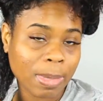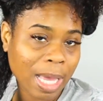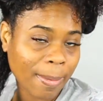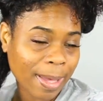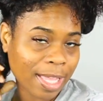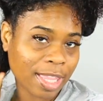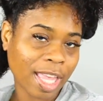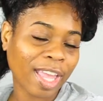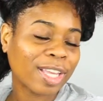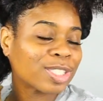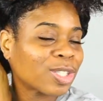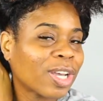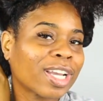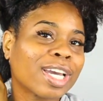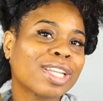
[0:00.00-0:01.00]
How about that?
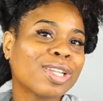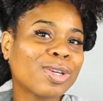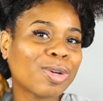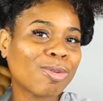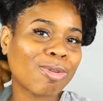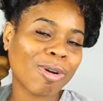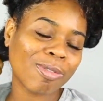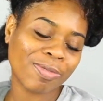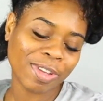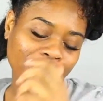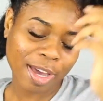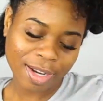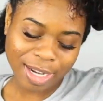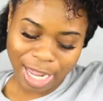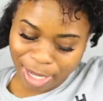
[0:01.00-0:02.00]
So I got a little quote for
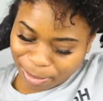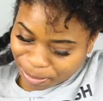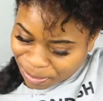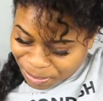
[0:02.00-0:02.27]
y'all today.